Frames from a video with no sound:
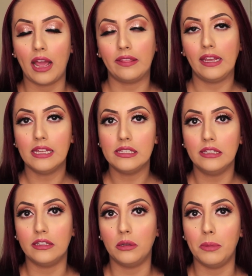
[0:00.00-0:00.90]
I think it's a
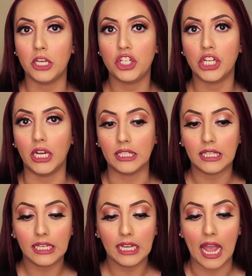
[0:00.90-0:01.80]
little bit
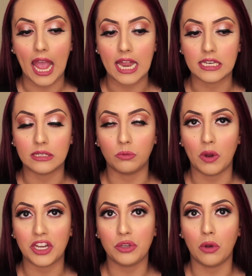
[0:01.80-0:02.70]
chunky, and
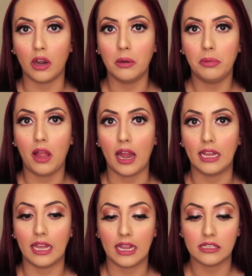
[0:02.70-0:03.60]
when you are
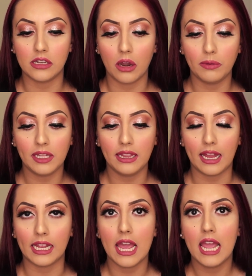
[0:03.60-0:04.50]
applying it, it's not really
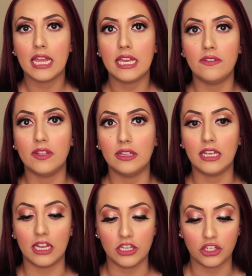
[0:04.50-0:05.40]
like
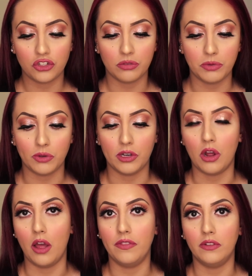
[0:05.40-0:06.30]
evenly distributed
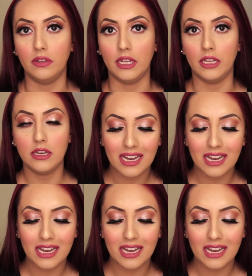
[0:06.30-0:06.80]
on the lid.